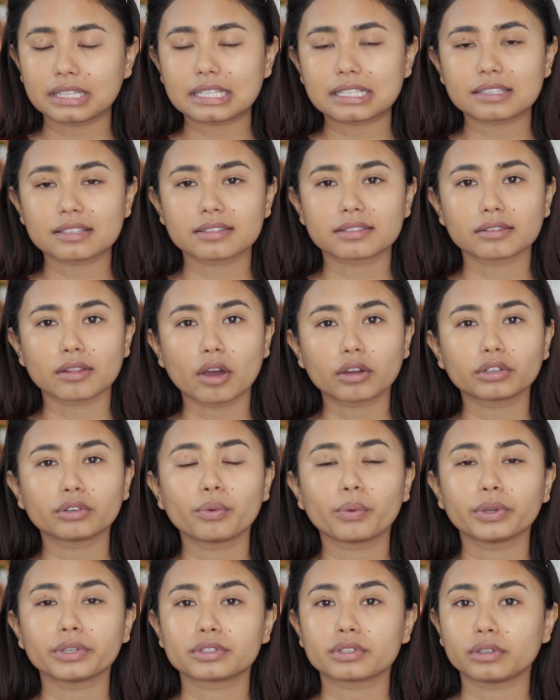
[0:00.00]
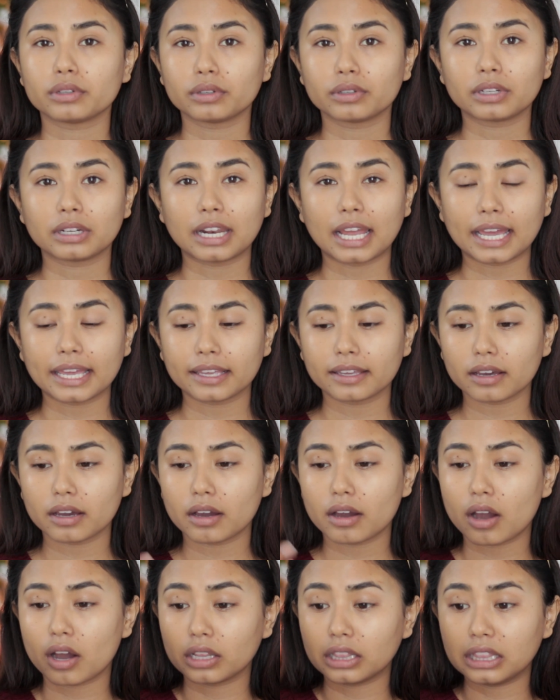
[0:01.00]
this is not going to look like
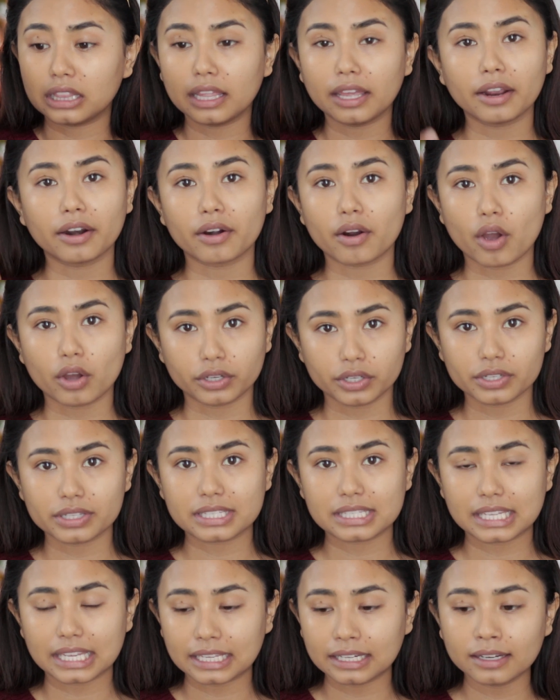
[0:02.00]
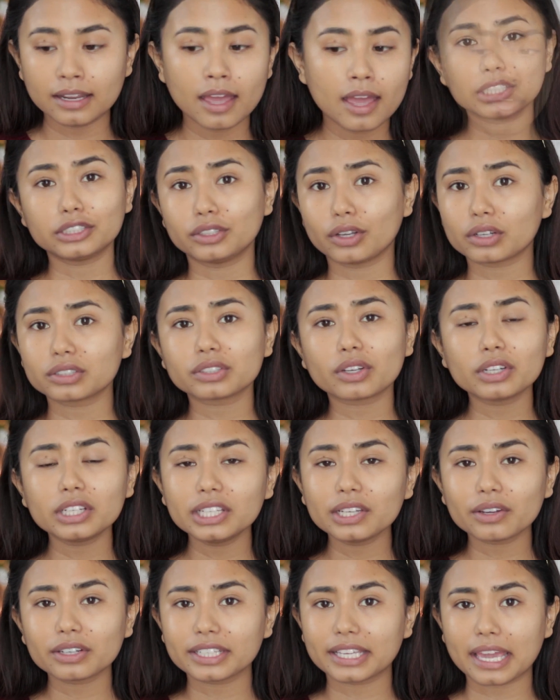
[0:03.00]
a layer on your skin. Not
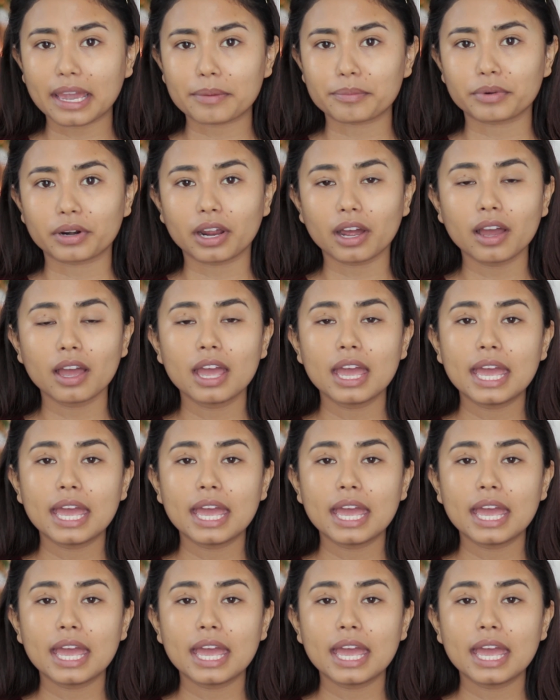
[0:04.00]
only on camera,